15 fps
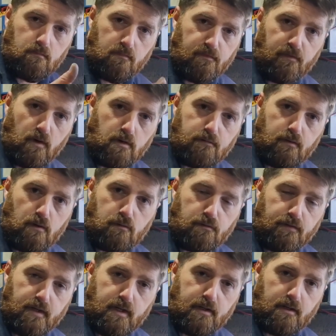5 volt
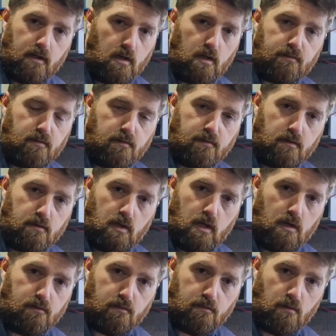feed half of
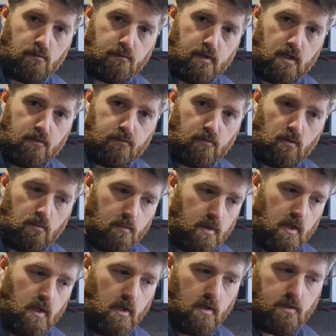half a volt feed from
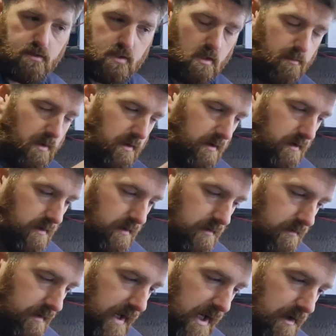some other
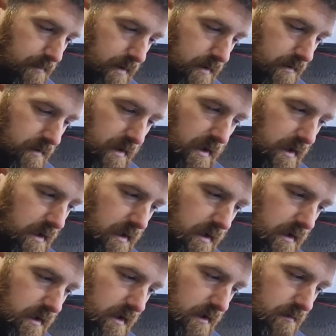element
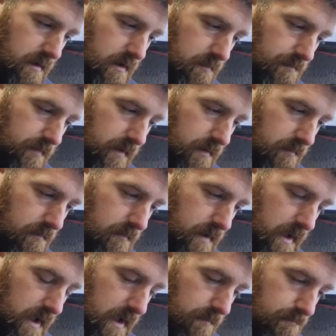you know you
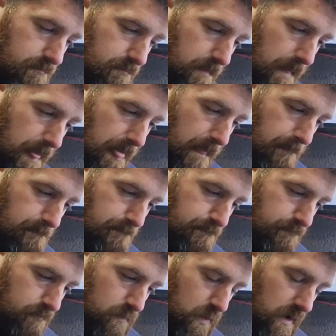um,
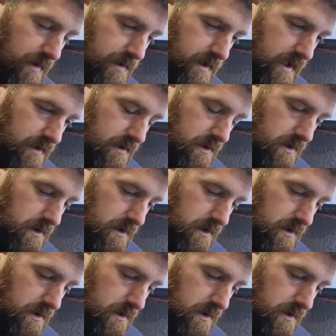what other sensors